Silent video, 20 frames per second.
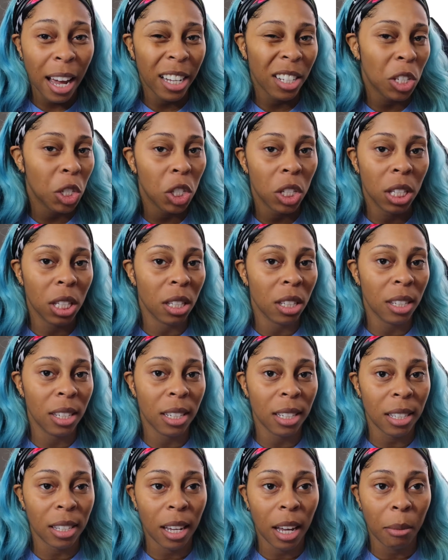
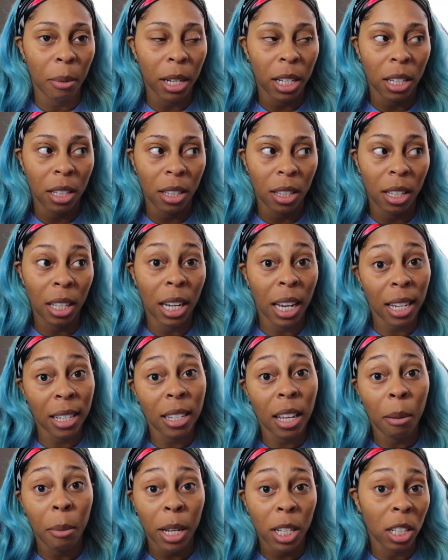The next
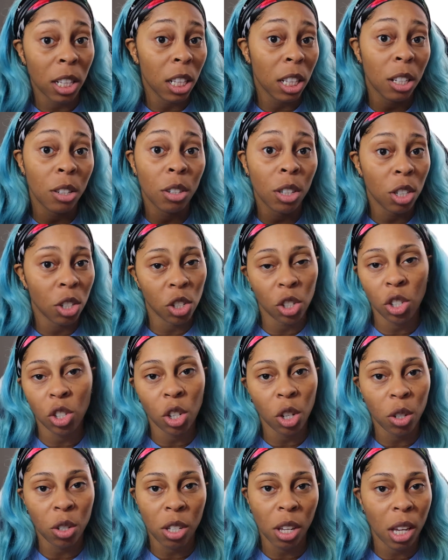time I literally just
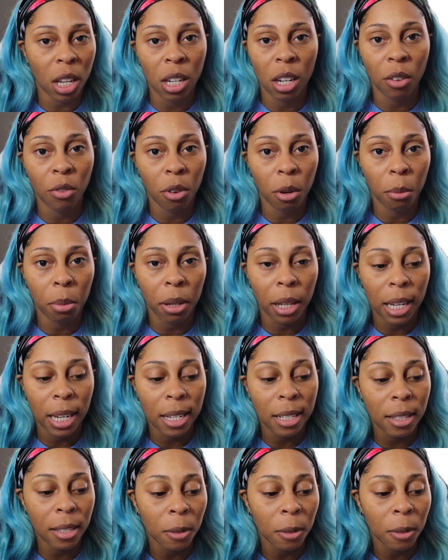chose a different place.